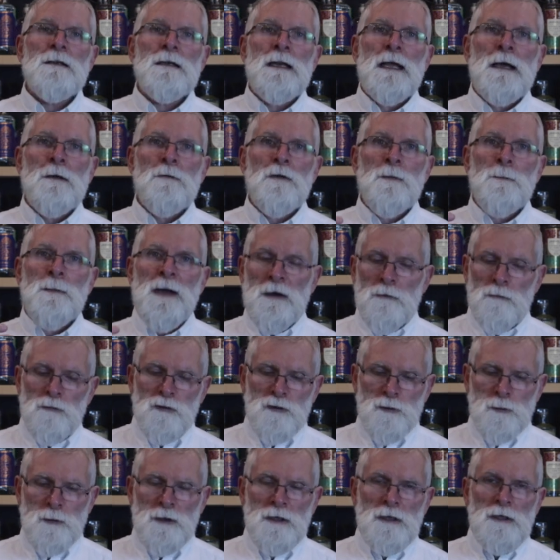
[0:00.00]
Now, the
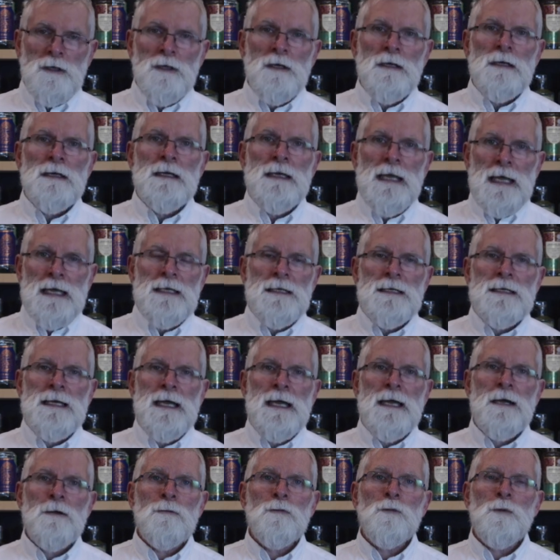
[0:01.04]
barrels were laid
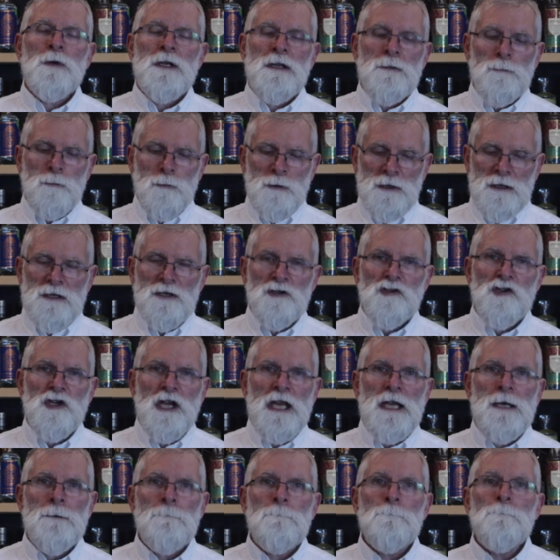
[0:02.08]
down with, with the
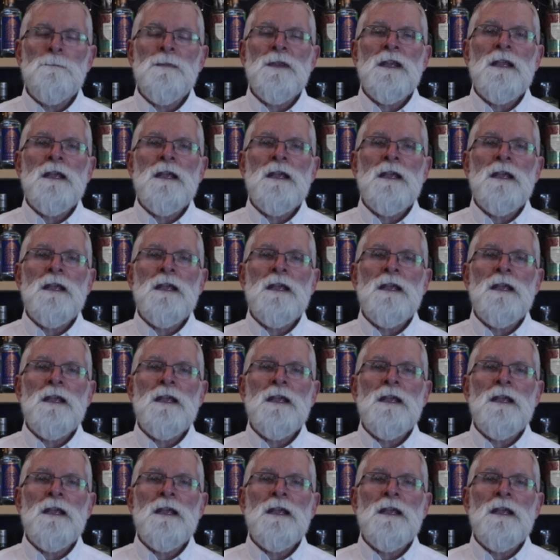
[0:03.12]
gin,